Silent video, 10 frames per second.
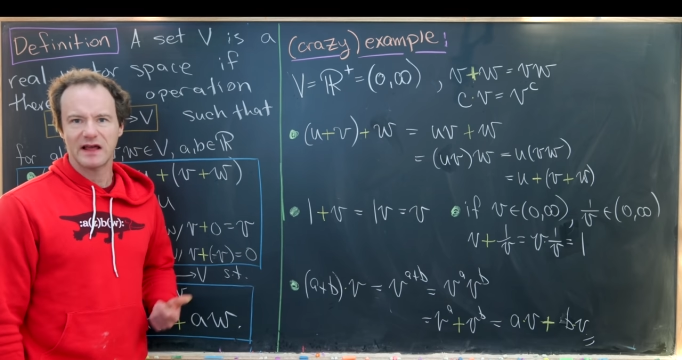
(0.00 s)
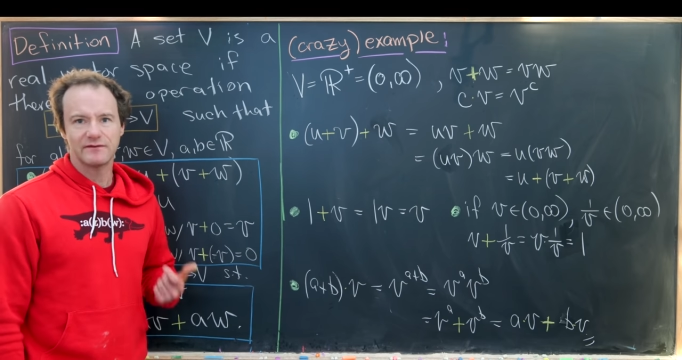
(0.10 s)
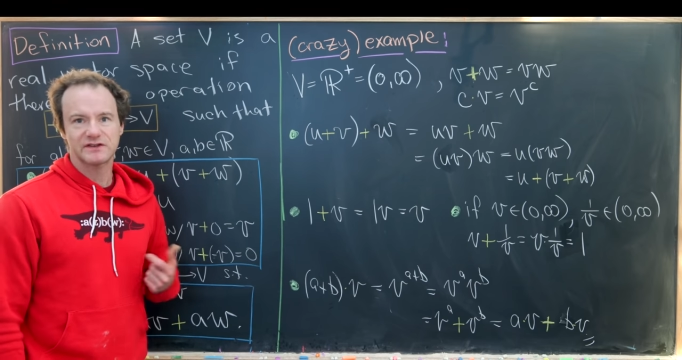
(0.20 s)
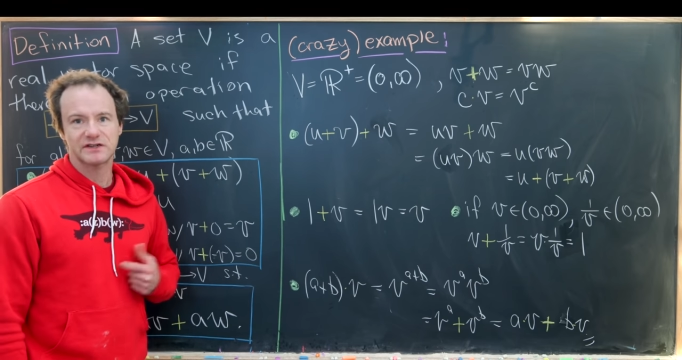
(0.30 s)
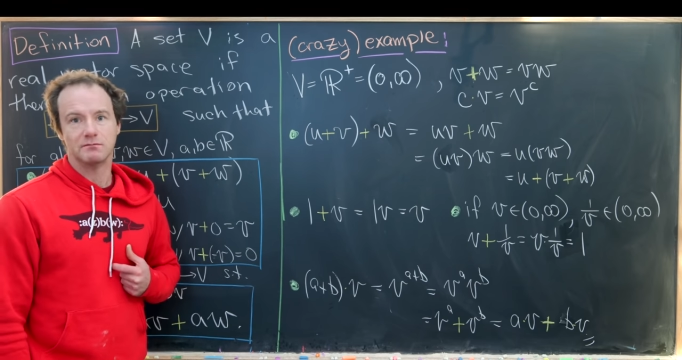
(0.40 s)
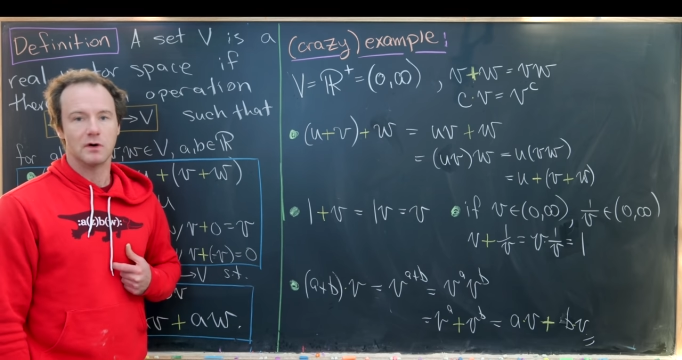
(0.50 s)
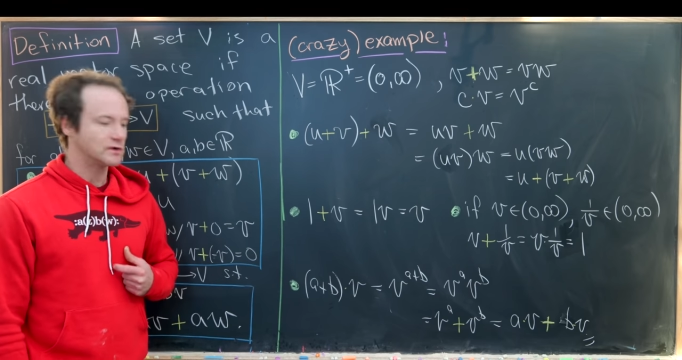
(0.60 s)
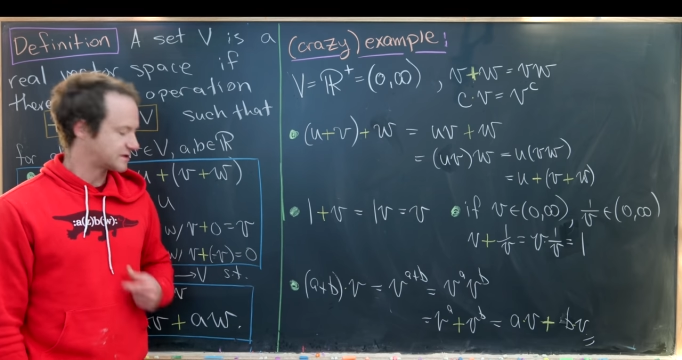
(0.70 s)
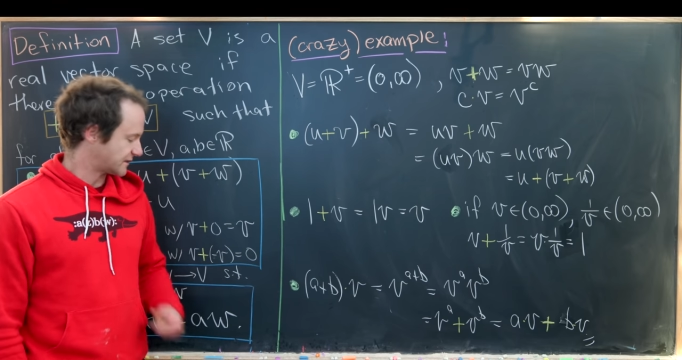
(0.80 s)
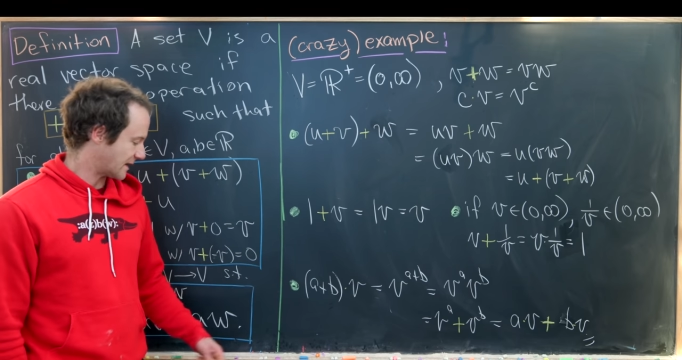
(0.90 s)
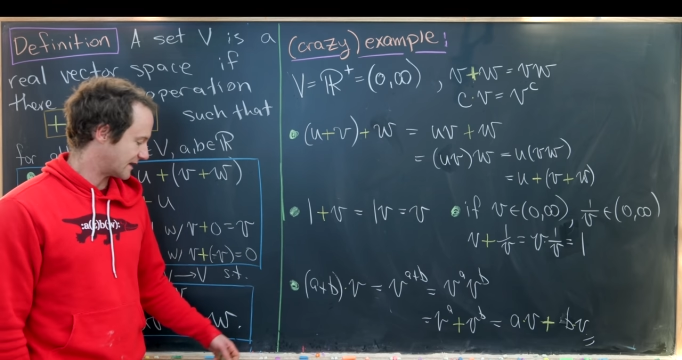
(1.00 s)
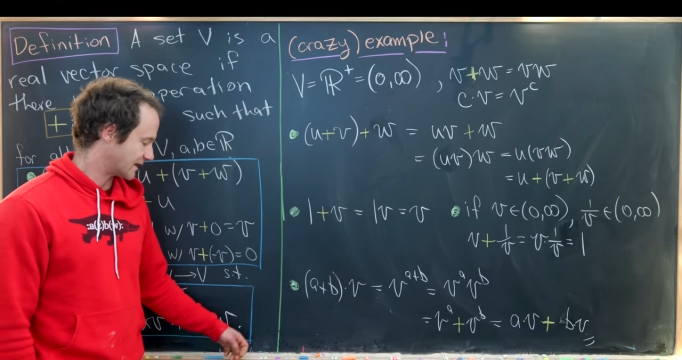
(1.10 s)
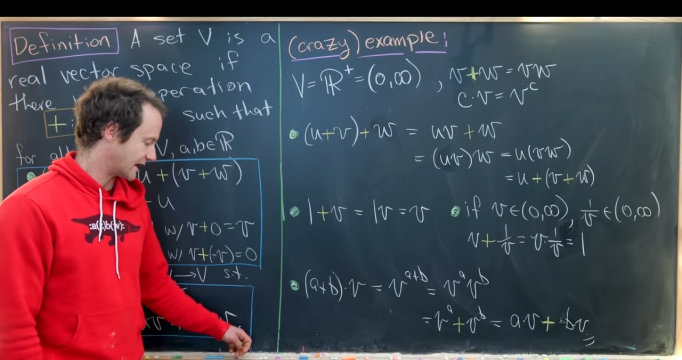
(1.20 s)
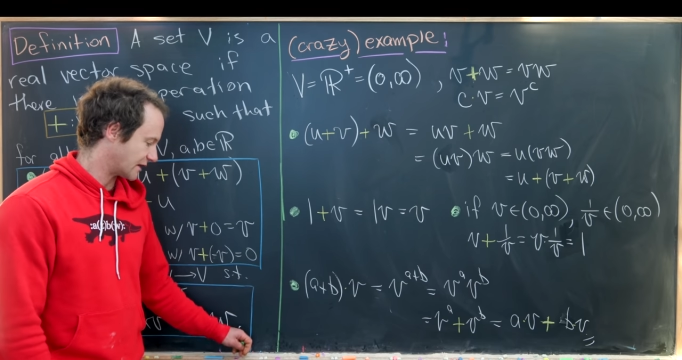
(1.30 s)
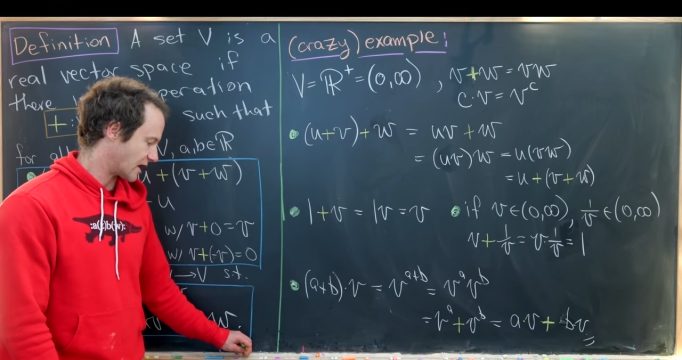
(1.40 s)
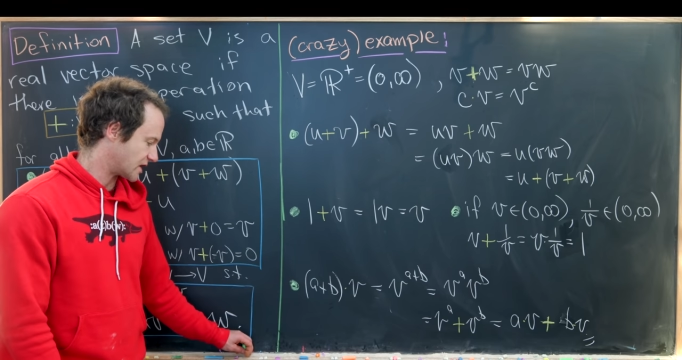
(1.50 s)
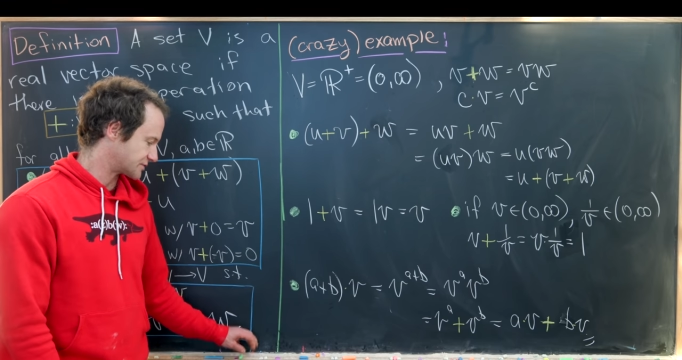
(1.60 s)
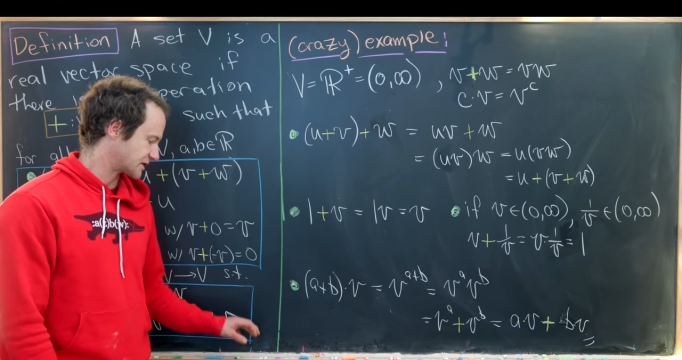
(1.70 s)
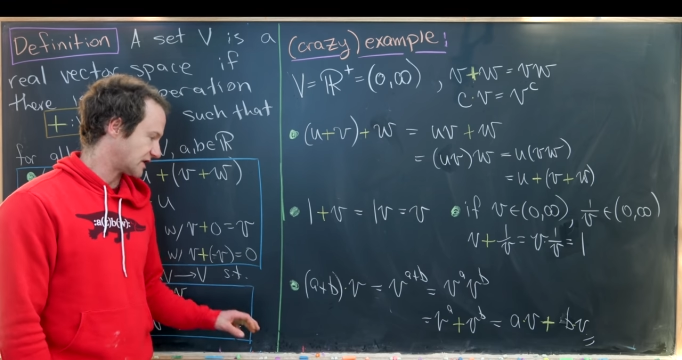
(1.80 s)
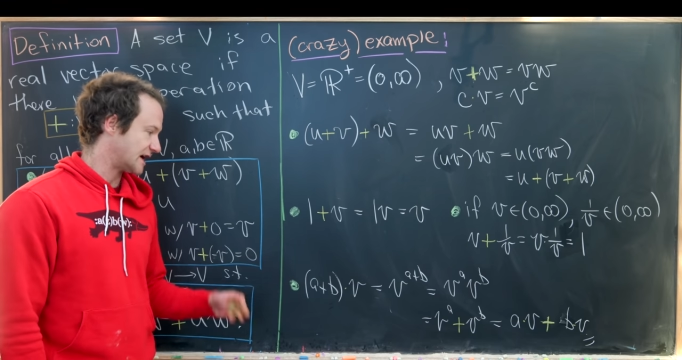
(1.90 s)
I give it to most of my linear
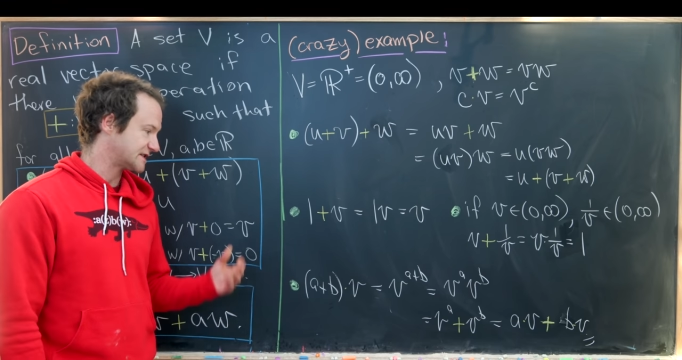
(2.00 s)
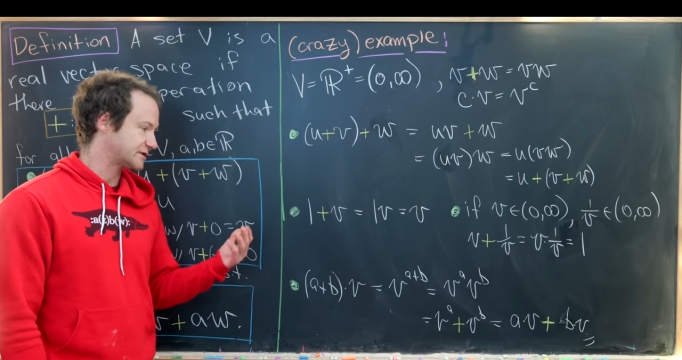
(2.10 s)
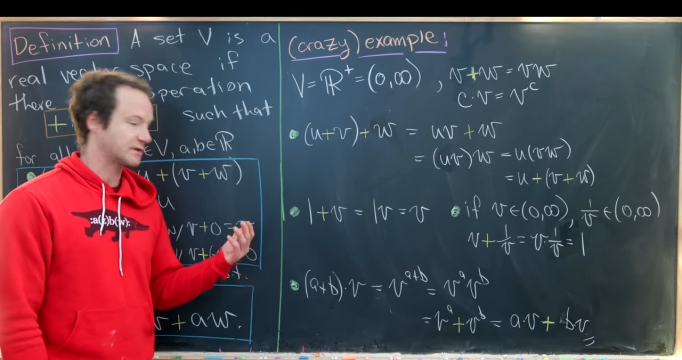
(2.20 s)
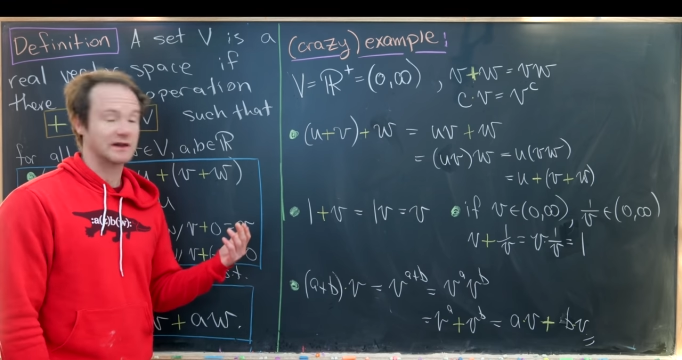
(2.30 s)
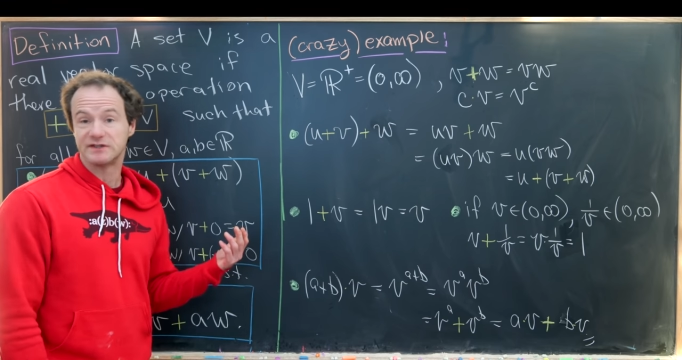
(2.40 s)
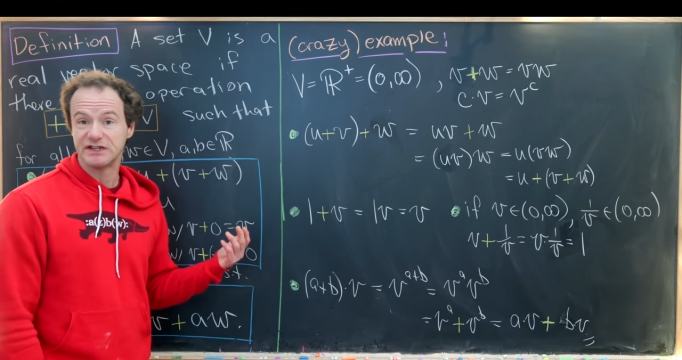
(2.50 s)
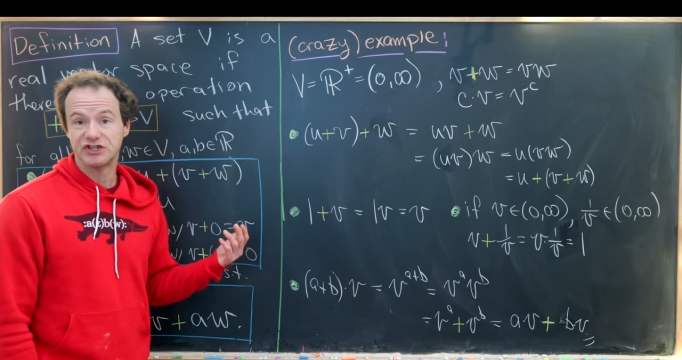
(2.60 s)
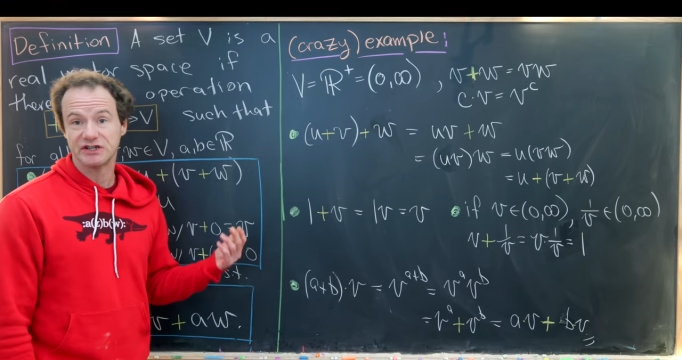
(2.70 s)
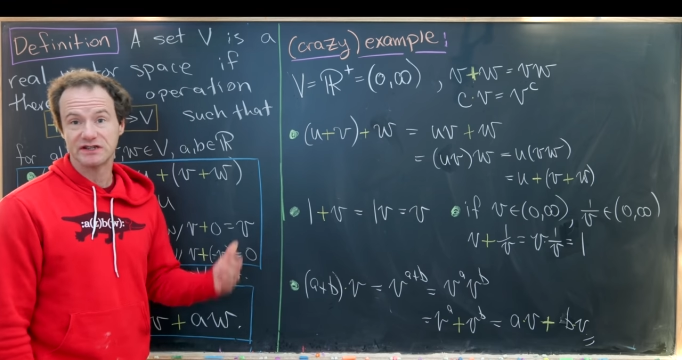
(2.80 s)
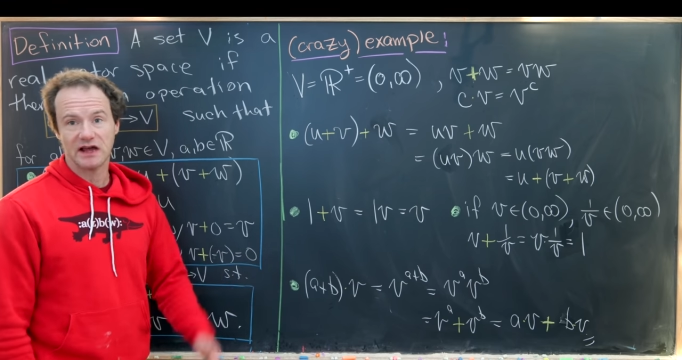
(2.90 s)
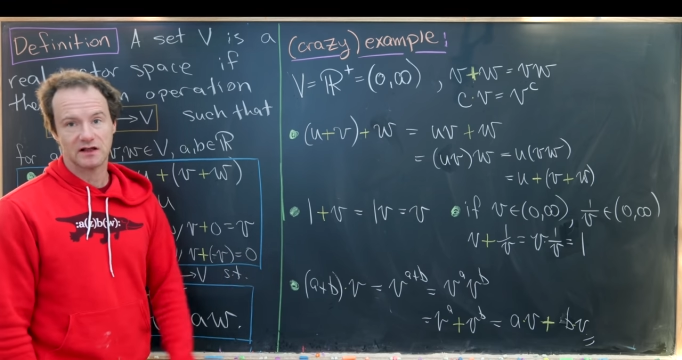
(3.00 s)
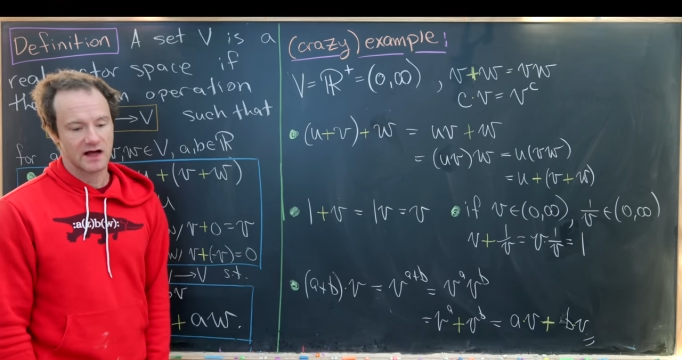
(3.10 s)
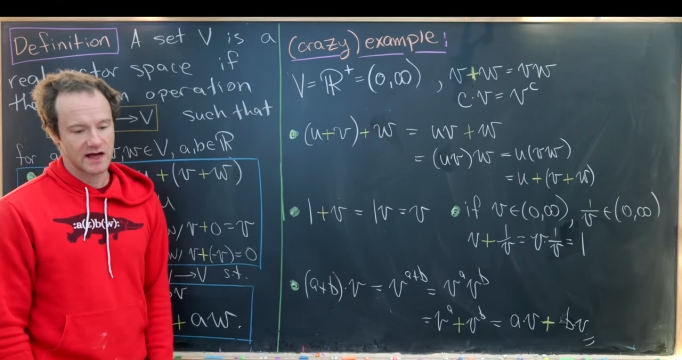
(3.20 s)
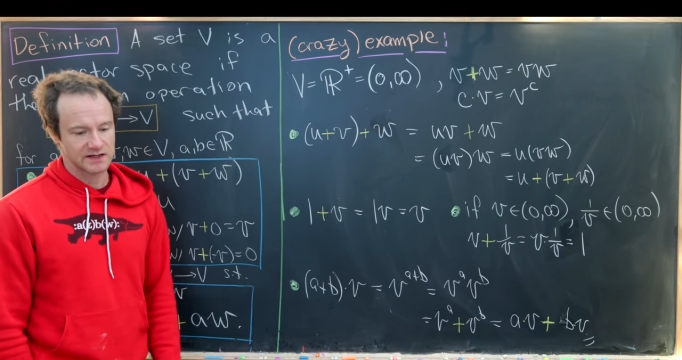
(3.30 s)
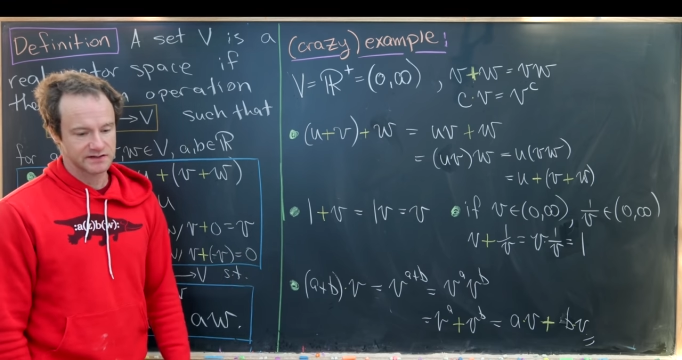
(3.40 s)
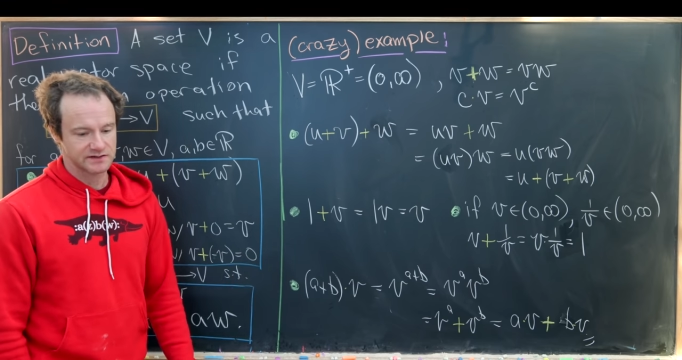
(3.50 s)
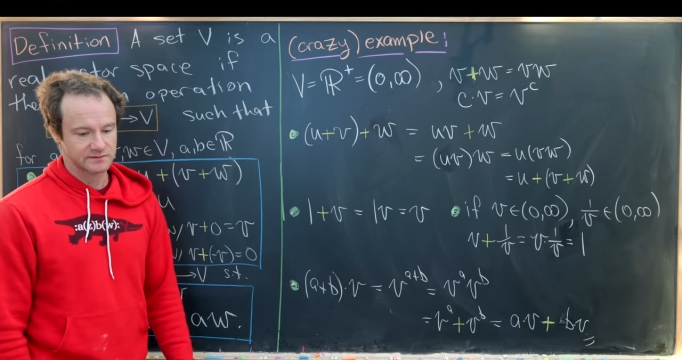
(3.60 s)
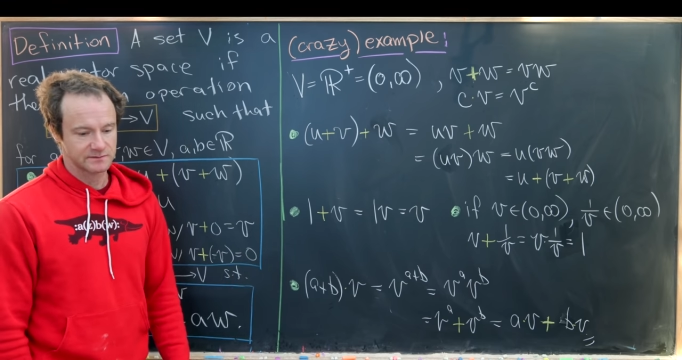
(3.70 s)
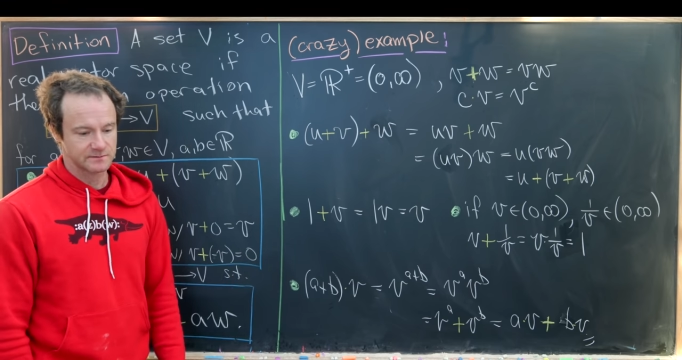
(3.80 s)
algebra classes when I'm teaching that class.